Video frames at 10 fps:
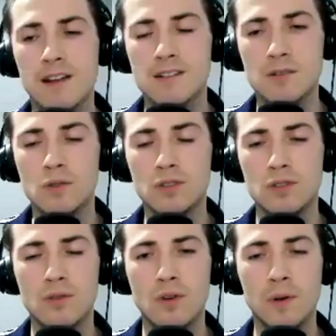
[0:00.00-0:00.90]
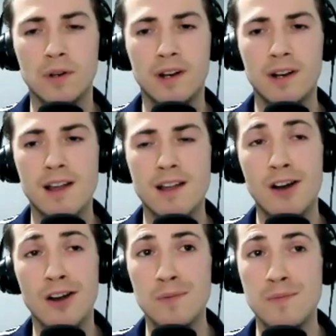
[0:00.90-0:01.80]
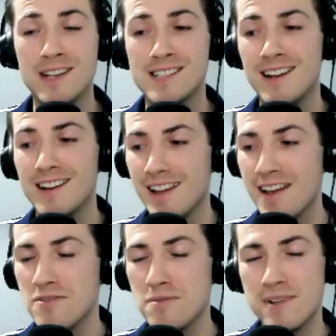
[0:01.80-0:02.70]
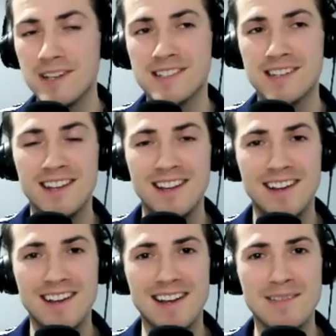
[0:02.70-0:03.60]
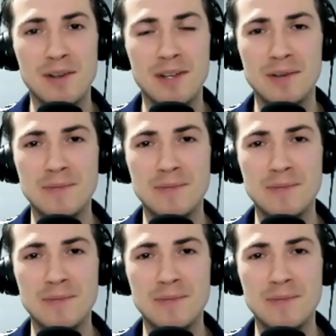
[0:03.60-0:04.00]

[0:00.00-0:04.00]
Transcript: some good stuff coming out there. Yeah, all good picks there. Yeah, good picks. I'm liking them.